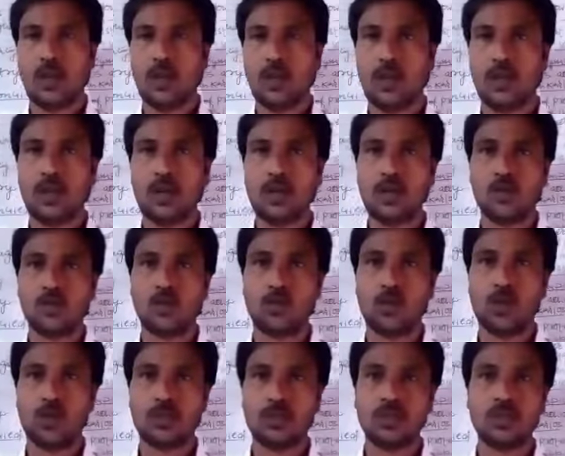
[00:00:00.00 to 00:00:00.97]
and
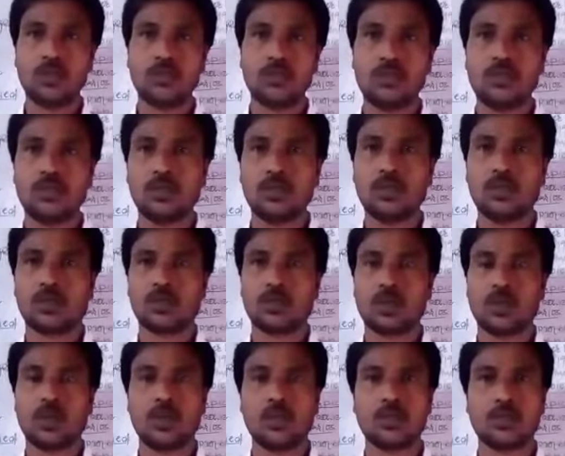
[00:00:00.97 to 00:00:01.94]
what is the
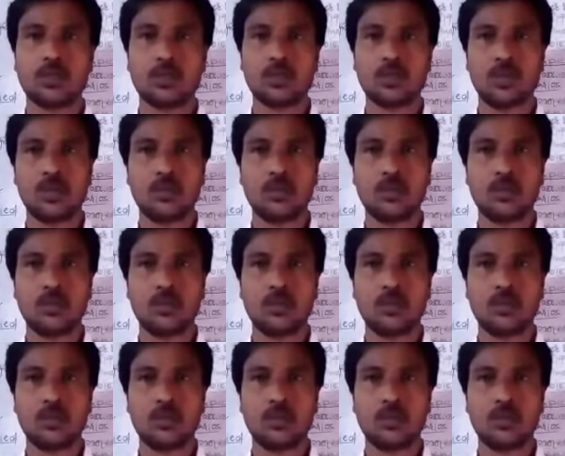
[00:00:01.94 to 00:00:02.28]
relation